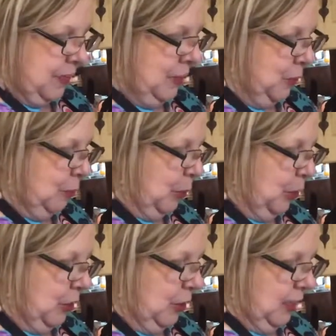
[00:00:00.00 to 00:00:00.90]
new
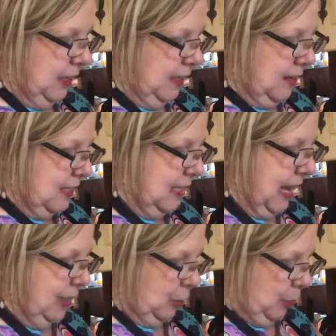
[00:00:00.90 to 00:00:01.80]
burger and
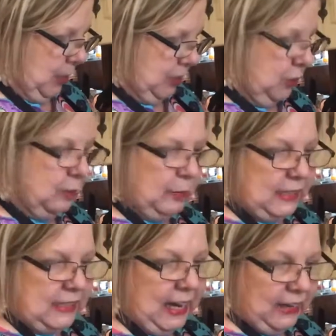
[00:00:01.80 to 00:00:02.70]
slider press. You can
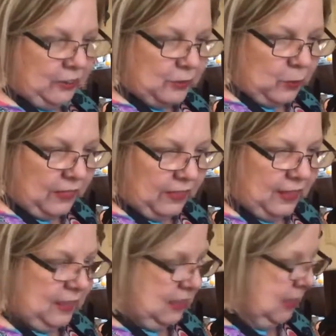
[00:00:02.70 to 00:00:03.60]
make sliders with
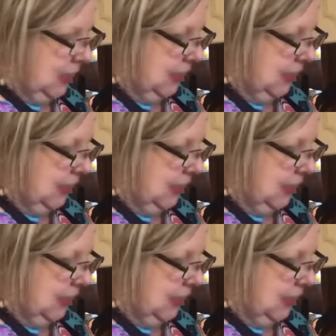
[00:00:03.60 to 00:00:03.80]
it.